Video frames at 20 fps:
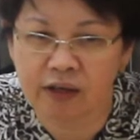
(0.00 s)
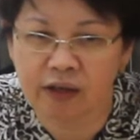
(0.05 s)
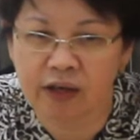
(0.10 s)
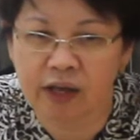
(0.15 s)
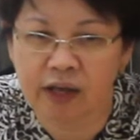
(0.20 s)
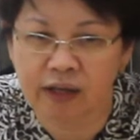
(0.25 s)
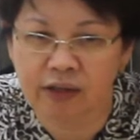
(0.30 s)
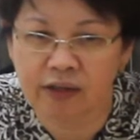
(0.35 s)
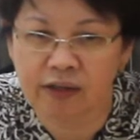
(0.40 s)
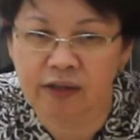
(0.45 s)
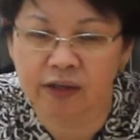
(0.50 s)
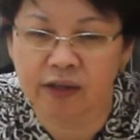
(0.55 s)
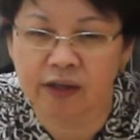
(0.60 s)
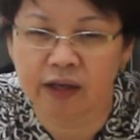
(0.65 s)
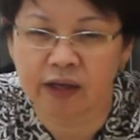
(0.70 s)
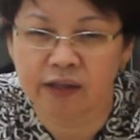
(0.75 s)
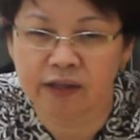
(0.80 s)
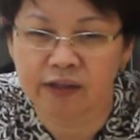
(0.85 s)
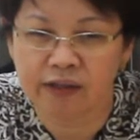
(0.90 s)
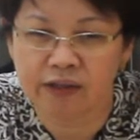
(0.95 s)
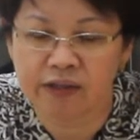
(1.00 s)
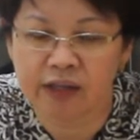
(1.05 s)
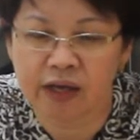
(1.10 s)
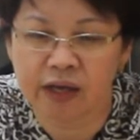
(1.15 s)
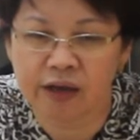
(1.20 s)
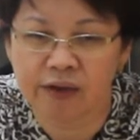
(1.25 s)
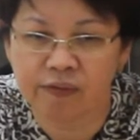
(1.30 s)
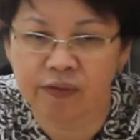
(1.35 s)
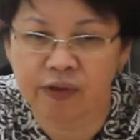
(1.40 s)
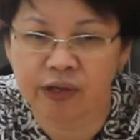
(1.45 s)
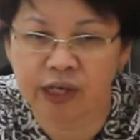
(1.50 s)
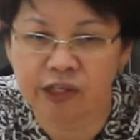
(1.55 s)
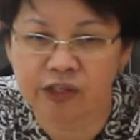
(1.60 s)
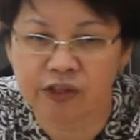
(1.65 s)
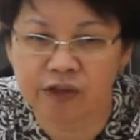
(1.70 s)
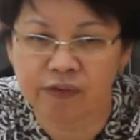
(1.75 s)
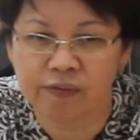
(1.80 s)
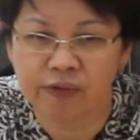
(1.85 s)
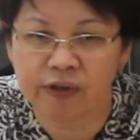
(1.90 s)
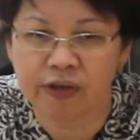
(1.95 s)
1997
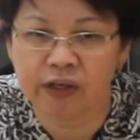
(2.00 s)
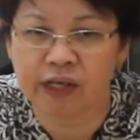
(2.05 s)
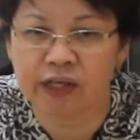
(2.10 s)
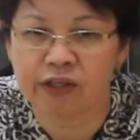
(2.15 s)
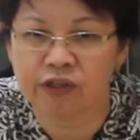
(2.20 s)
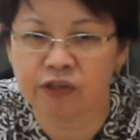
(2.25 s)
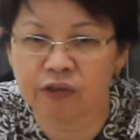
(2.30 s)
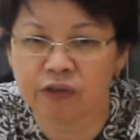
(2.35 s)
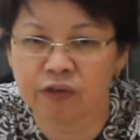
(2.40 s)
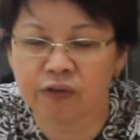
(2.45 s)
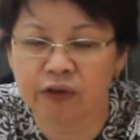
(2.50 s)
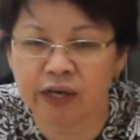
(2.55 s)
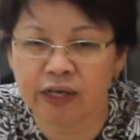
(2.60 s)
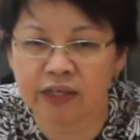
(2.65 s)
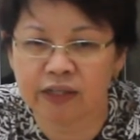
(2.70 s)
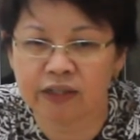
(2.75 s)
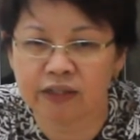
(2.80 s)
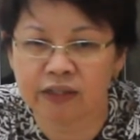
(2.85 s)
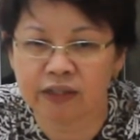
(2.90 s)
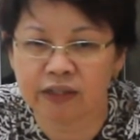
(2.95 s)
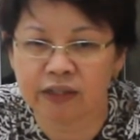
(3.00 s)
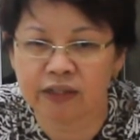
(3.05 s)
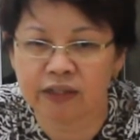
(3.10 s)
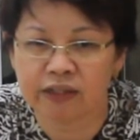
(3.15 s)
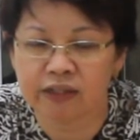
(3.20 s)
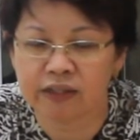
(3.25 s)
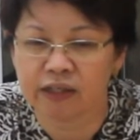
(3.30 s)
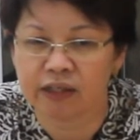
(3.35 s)
Asian financial crisis,